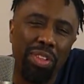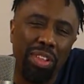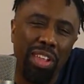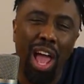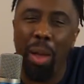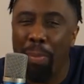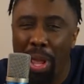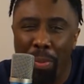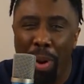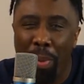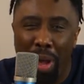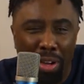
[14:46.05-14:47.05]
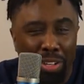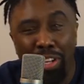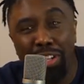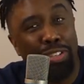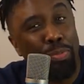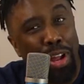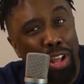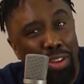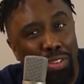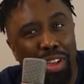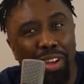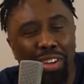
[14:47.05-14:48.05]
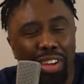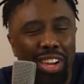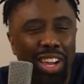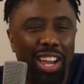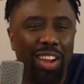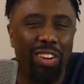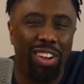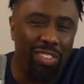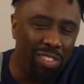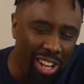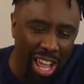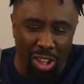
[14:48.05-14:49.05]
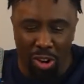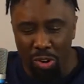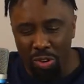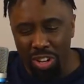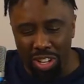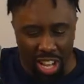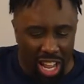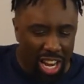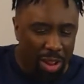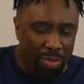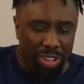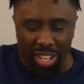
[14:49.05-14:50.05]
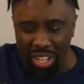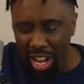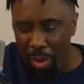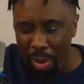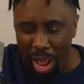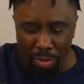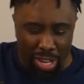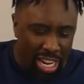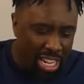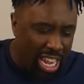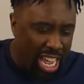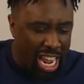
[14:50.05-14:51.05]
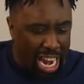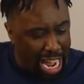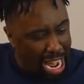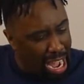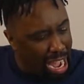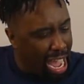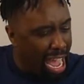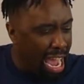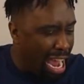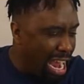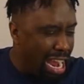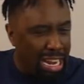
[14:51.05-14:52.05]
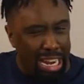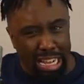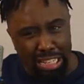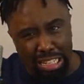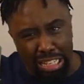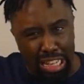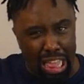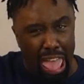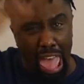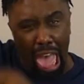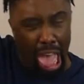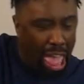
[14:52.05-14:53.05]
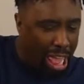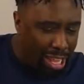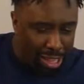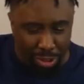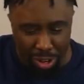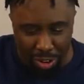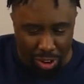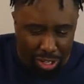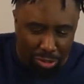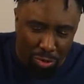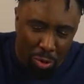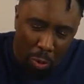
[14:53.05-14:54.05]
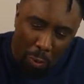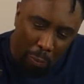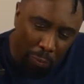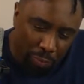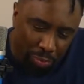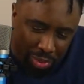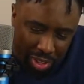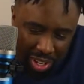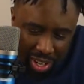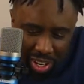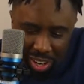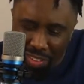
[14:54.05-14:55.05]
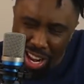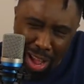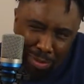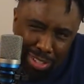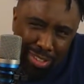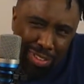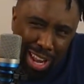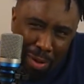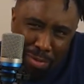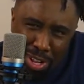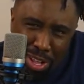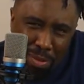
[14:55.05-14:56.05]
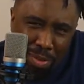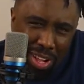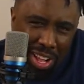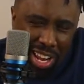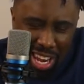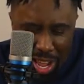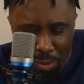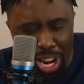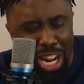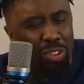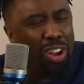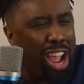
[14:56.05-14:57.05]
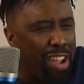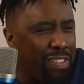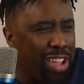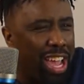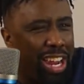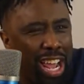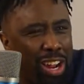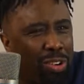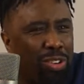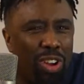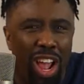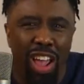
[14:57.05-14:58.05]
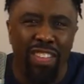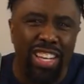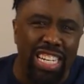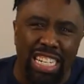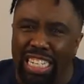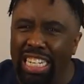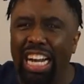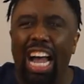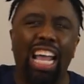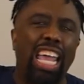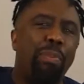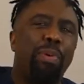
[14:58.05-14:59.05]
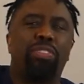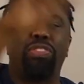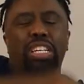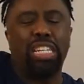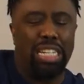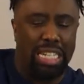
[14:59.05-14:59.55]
Not Big Mama house. They did somebody else's house. And like, took their mashed potatoes in their head like, I eat this. Ugh, and threw it across the room. What happened with them? Like, what a gravy at? They no gravy? I can't mess with it.